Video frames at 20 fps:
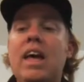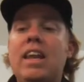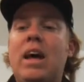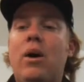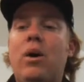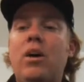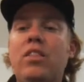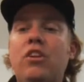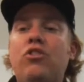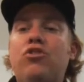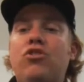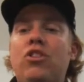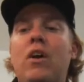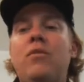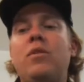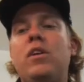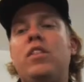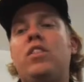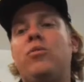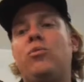Now on this
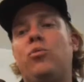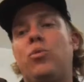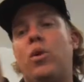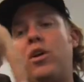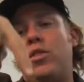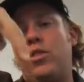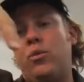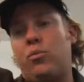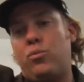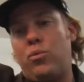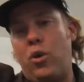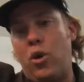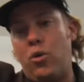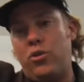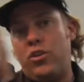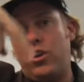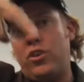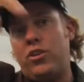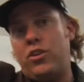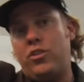Chevy, where the
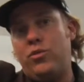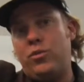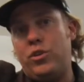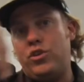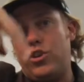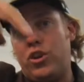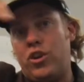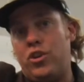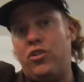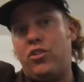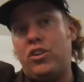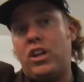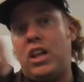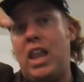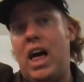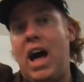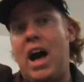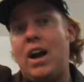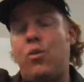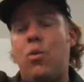rotor returns
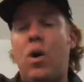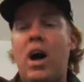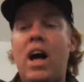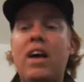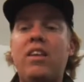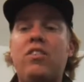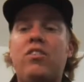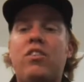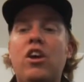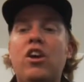clockwise,